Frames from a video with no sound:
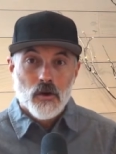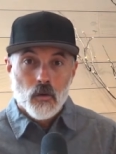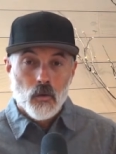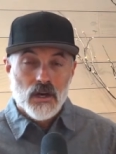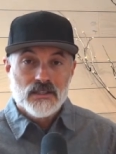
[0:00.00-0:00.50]

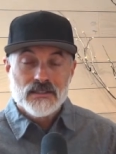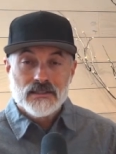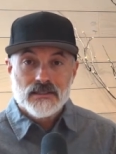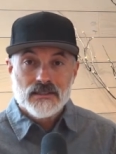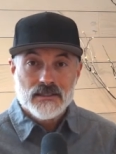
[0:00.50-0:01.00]
was
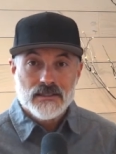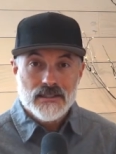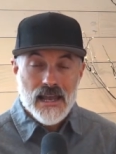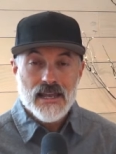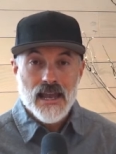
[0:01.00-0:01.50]

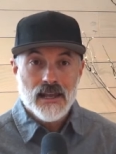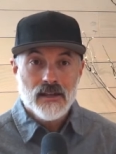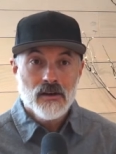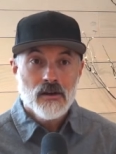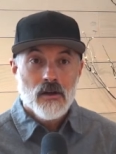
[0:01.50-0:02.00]

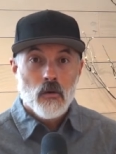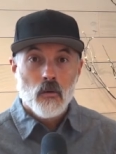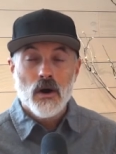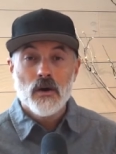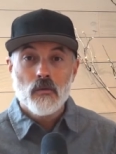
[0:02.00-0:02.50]
saying
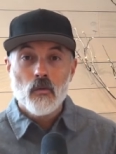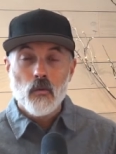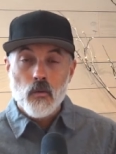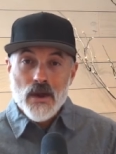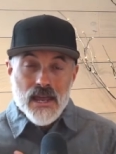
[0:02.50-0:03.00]
what
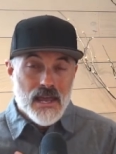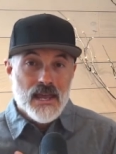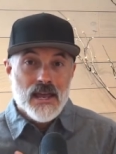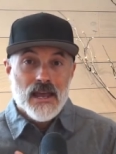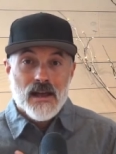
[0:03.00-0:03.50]

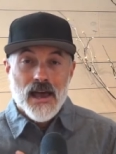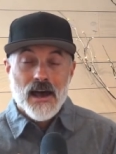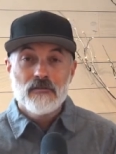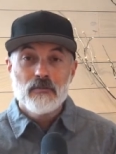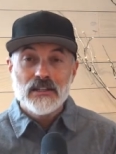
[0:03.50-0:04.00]
we
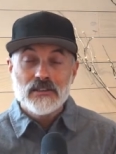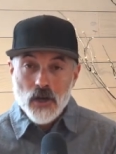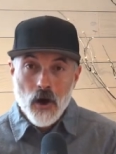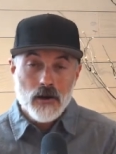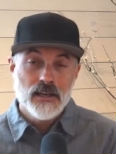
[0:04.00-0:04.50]
have been
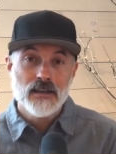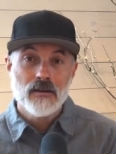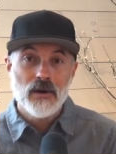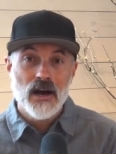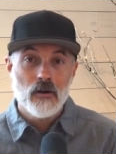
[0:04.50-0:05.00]
talking
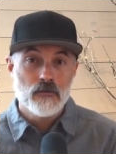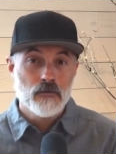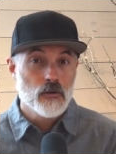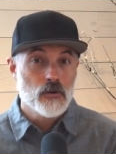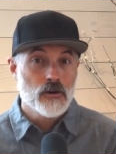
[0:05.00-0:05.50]
about
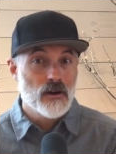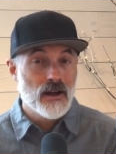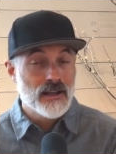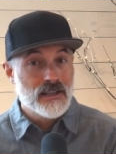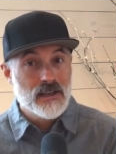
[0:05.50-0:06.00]
for
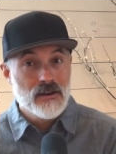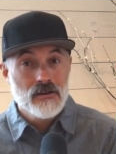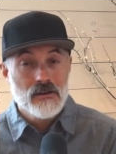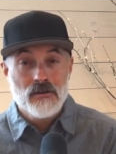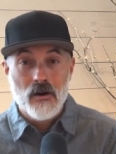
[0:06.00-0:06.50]
a
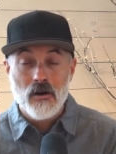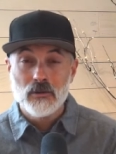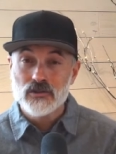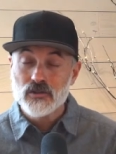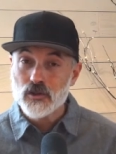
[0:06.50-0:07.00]
year,
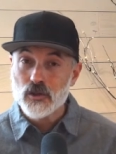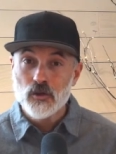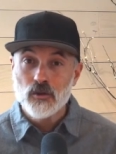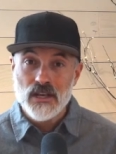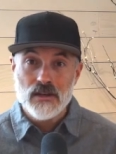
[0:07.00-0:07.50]
almost
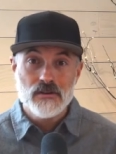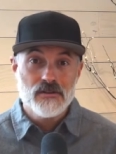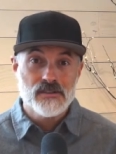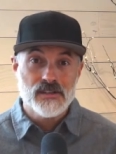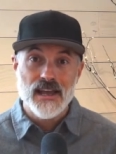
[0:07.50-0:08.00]
two
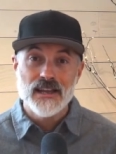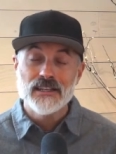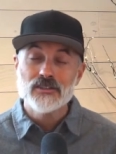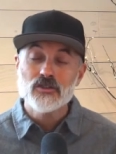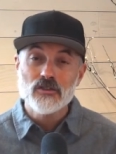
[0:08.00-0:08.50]
years. And
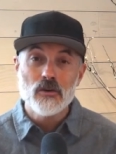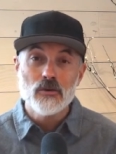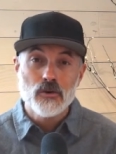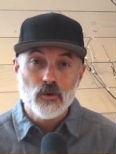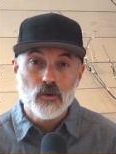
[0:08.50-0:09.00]
it's so
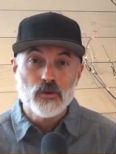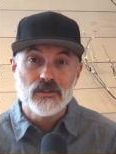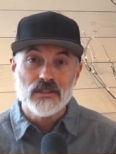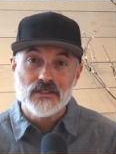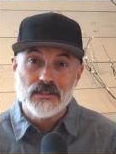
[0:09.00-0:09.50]
cool
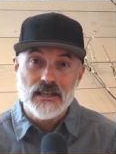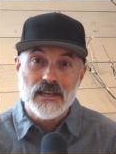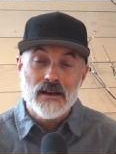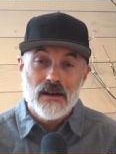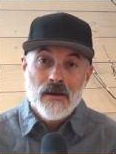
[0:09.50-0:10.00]
to
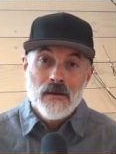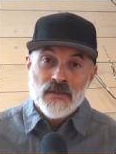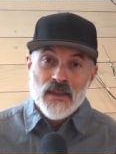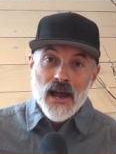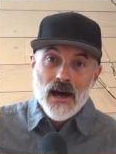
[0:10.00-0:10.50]
see
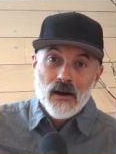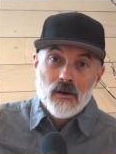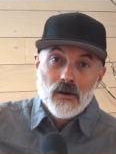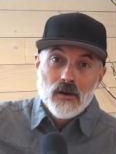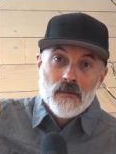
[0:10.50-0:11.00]
how